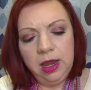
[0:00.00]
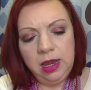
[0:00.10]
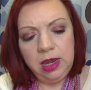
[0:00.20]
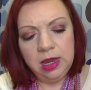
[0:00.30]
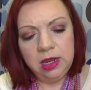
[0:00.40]

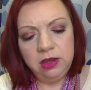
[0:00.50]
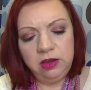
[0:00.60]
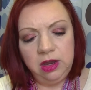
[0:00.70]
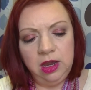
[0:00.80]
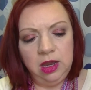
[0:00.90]
and
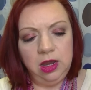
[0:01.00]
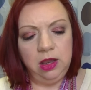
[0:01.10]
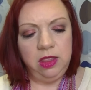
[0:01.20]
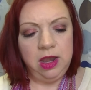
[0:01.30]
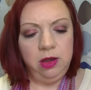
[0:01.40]

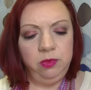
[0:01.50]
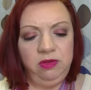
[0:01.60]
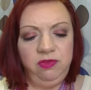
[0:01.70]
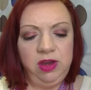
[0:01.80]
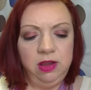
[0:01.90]
then it
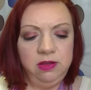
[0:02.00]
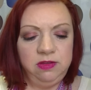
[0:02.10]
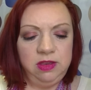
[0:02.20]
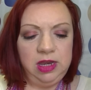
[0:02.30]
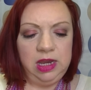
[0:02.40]
reveals
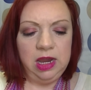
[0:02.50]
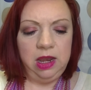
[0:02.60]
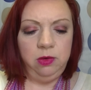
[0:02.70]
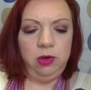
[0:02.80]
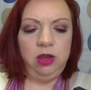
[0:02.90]
the, I
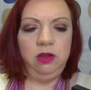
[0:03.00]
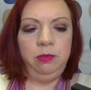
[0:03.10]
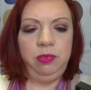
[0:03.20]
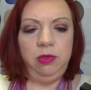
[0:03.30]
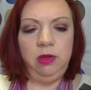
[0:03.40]
don't want to
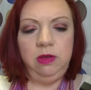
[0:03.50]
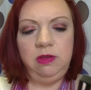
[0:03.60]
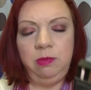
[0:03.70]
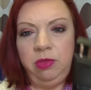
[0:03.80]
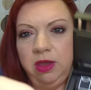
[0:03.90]
dump
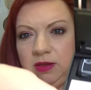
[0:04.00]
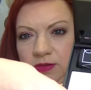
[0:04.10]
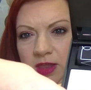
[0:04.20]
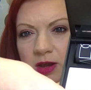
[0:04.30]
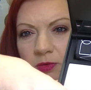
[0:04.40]
dump this,
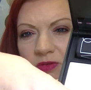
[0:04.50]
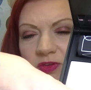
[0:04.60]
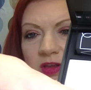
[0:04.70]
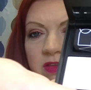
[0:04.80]
then it reveals